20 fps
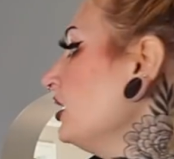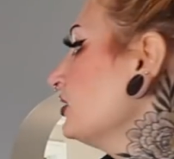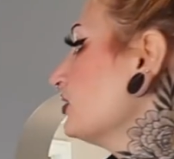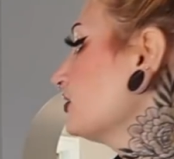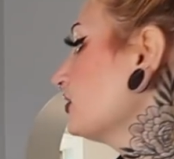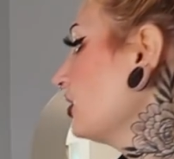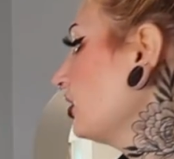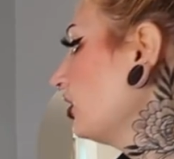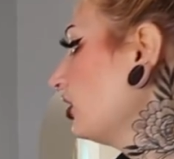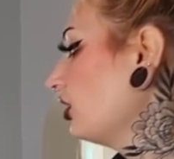
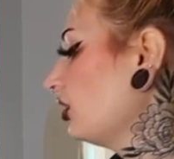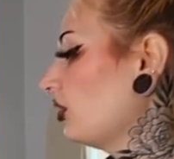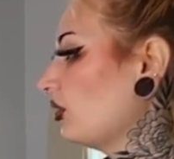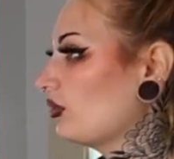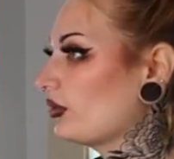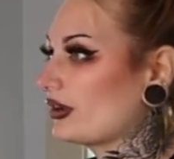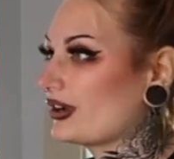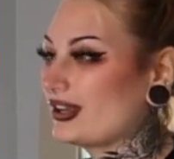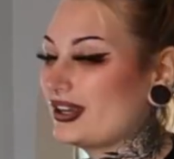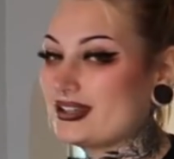so
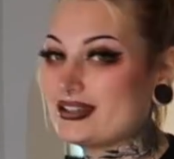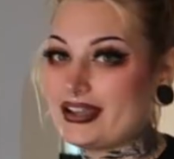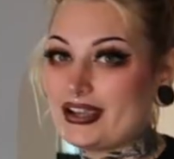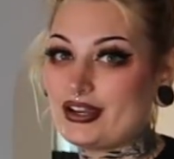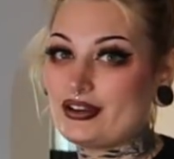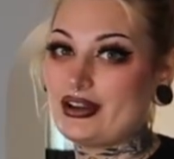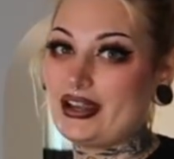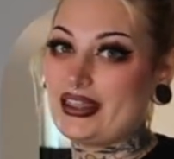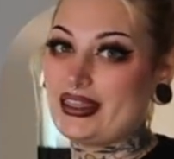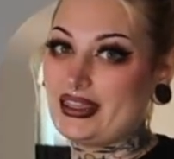we're gonna
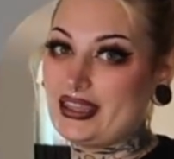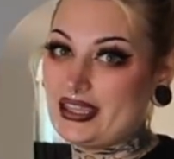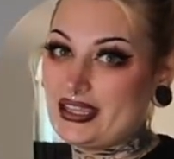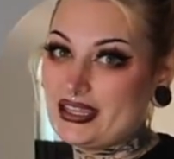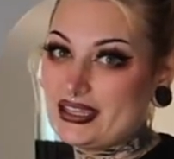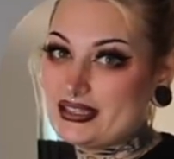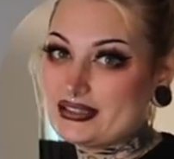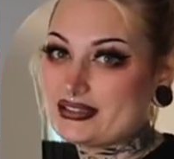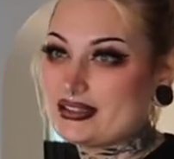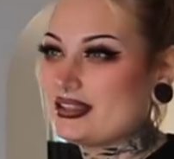decorate
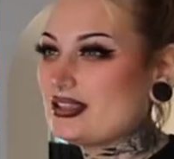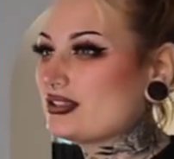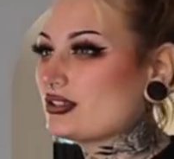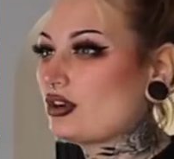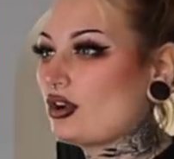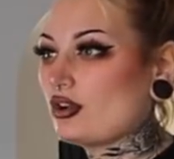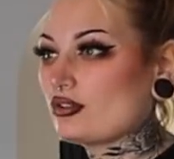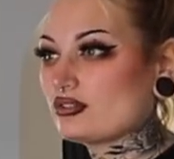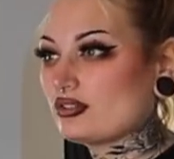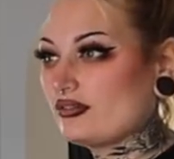these. These
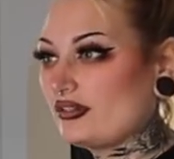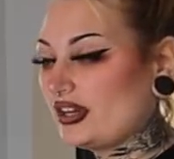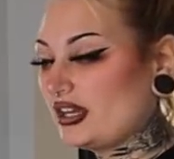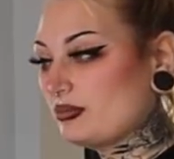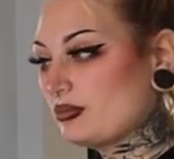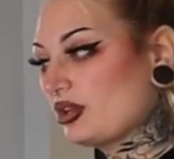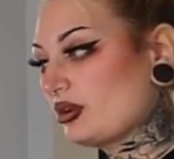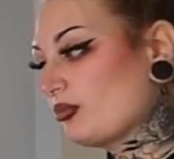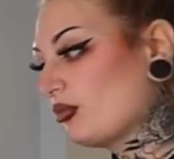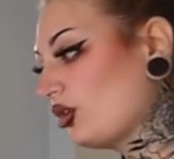are also very
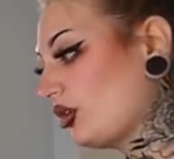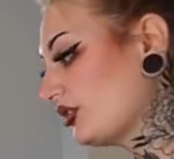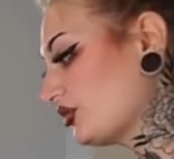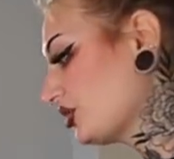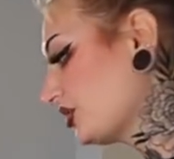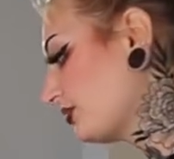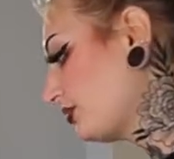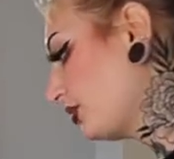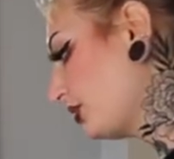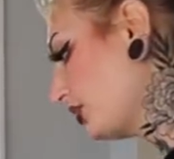minimal. I
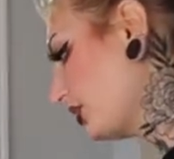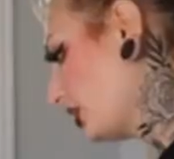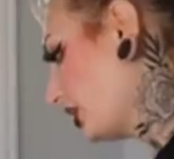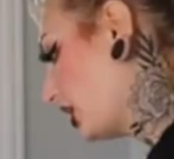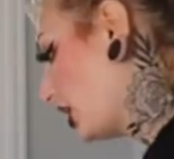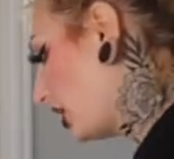just put a